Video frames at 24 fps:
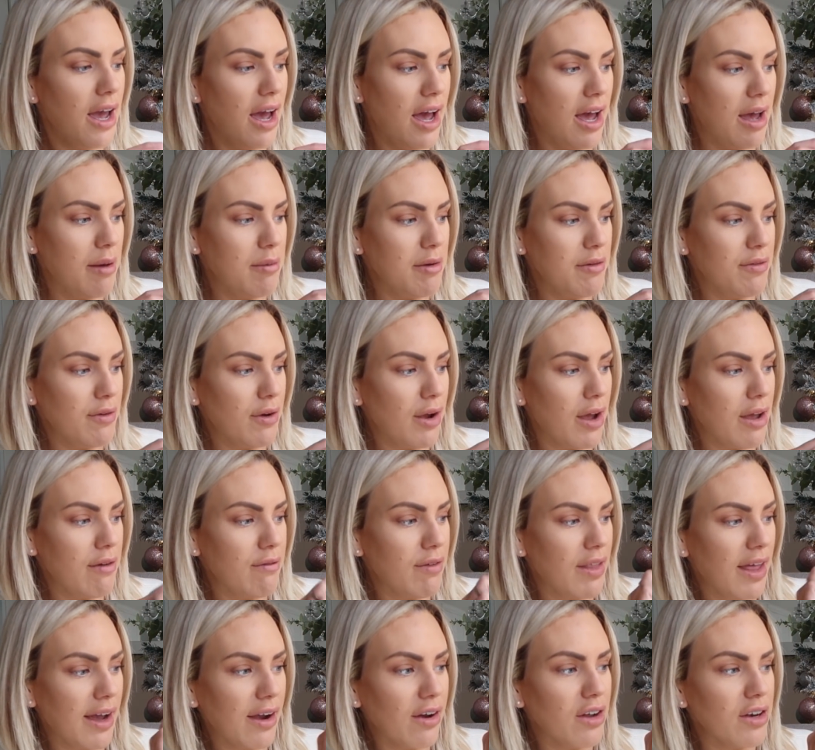if you're going
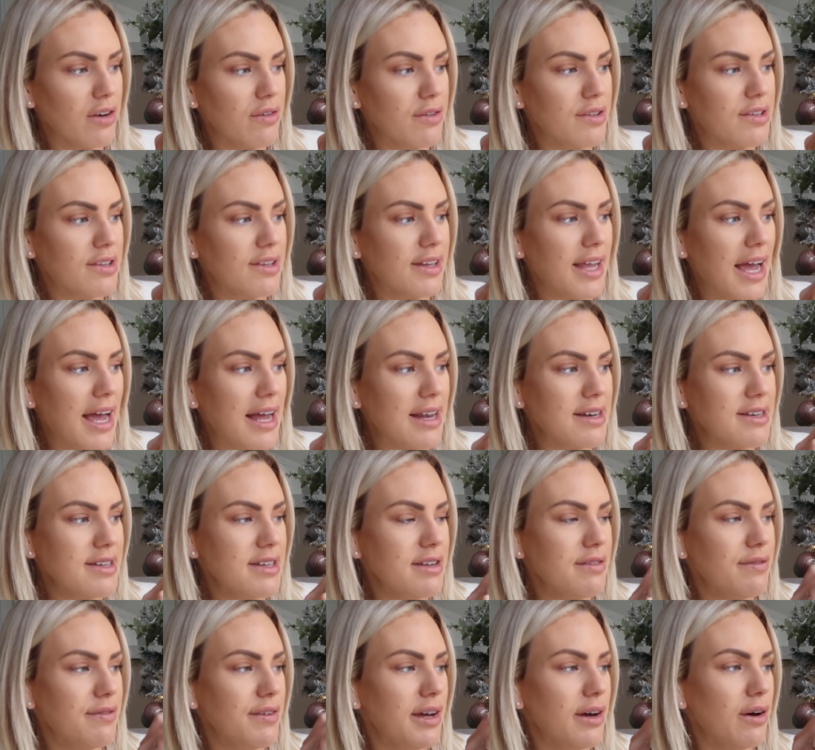for that kind of
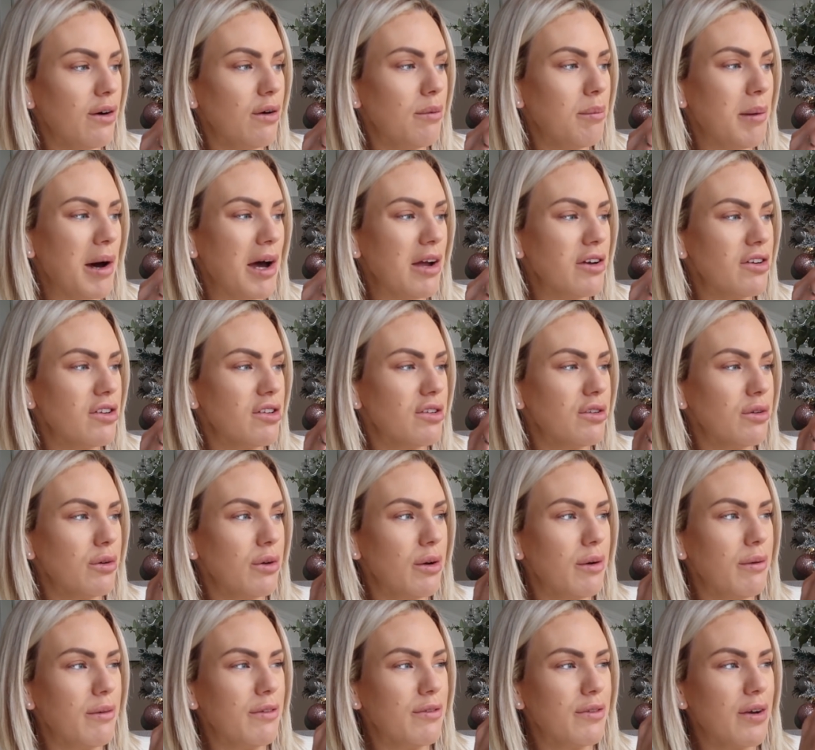Scandi feel, but I just thought
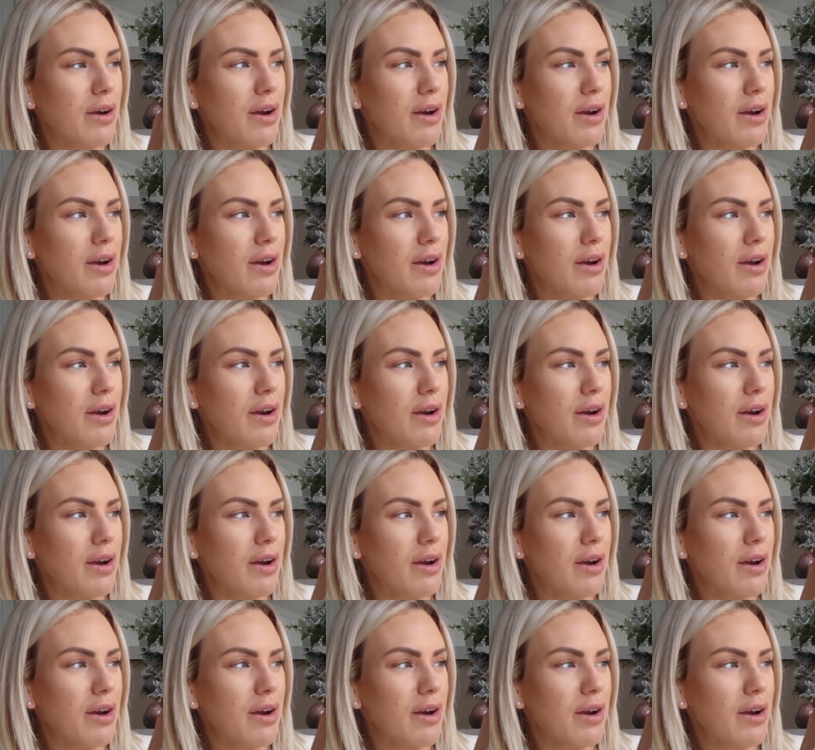it was